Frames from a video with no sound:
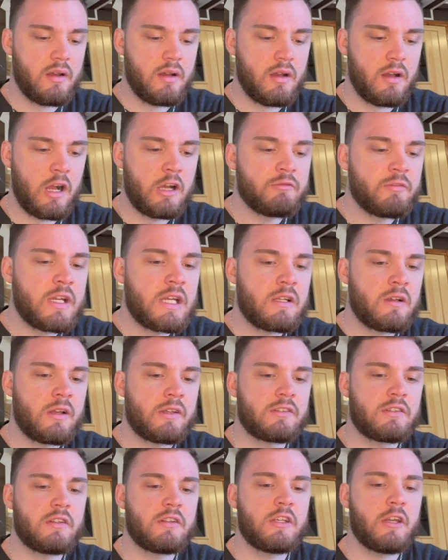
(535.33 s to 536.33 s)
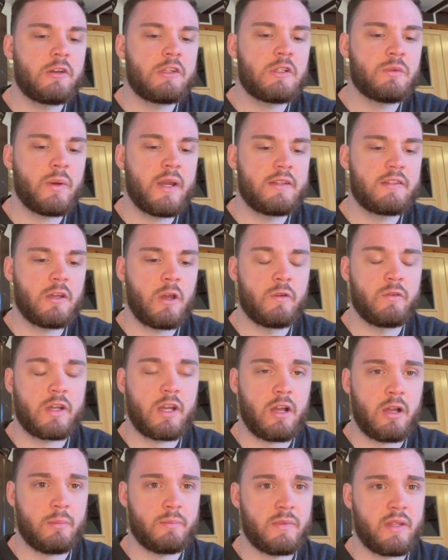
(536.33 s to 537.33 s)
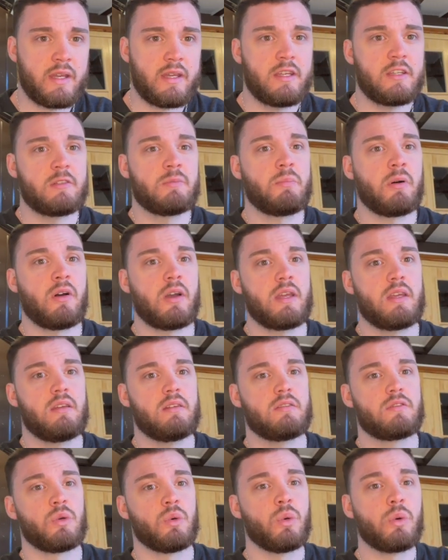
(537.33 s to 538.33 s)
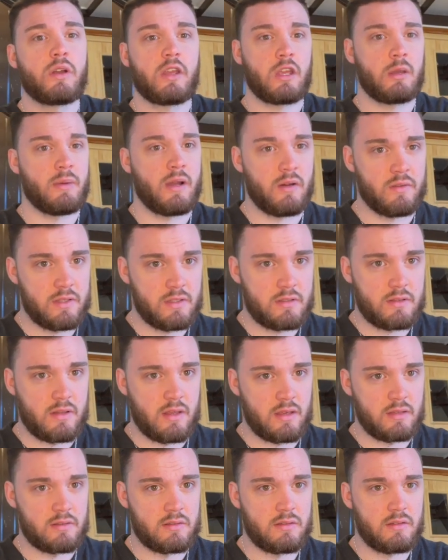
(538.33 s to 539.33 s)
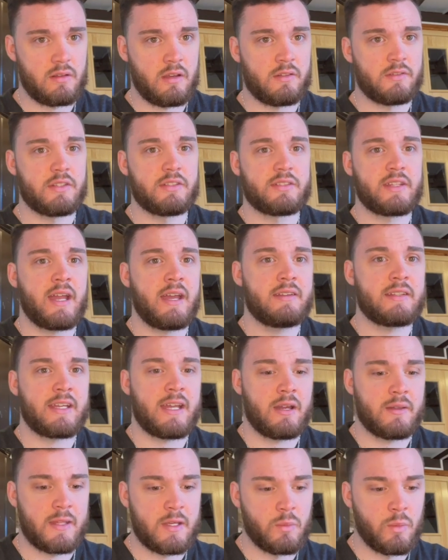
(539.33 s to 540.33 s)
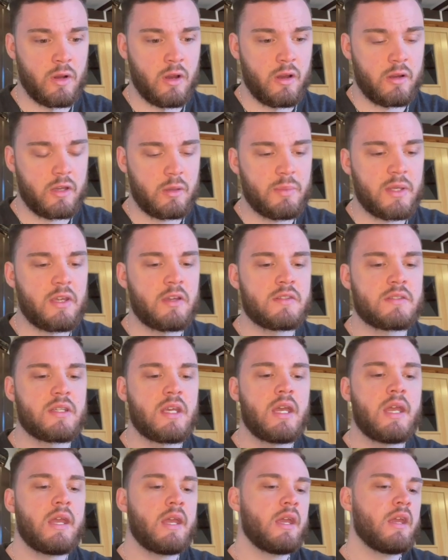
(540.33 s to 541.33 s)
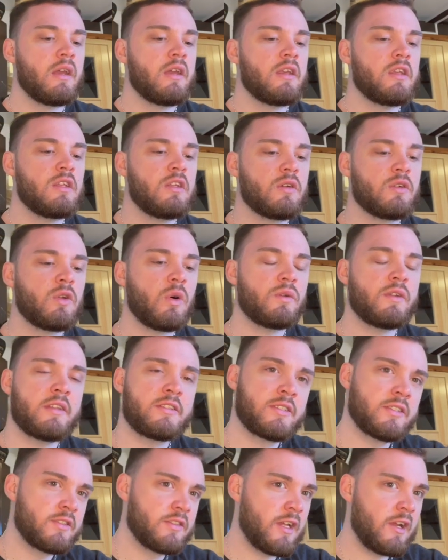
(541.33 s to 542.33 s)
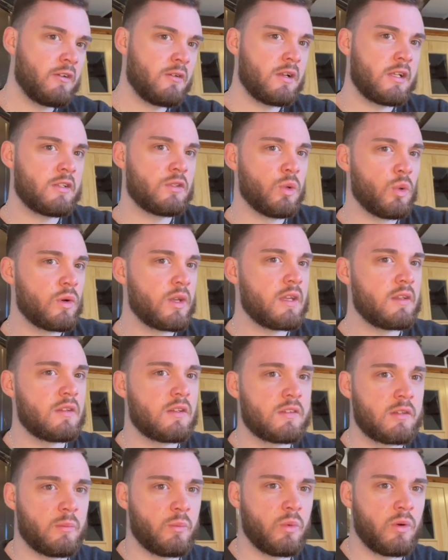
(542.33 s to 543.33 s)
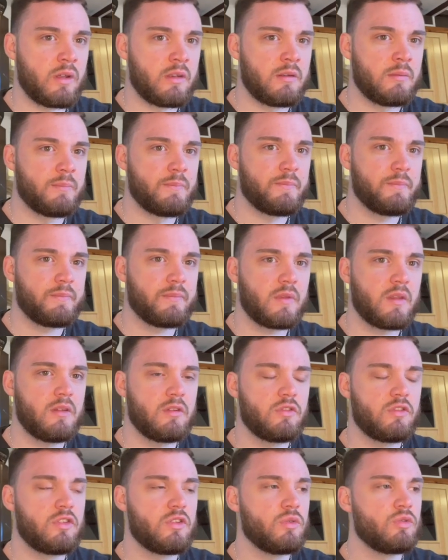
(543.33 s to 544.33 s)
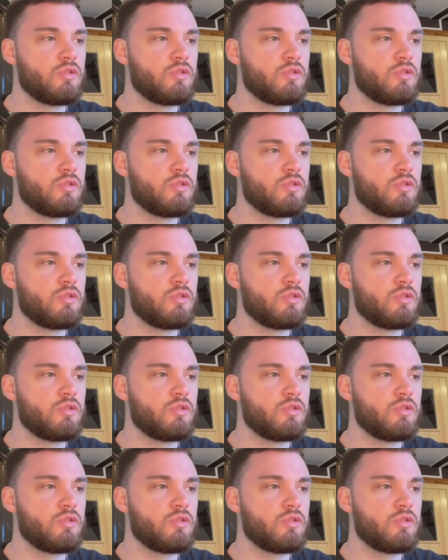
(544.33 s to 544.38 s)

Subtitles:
I realised that the only way to overcome that is by talking about these things, understanding how they work, because you're not necessarily talking to someone to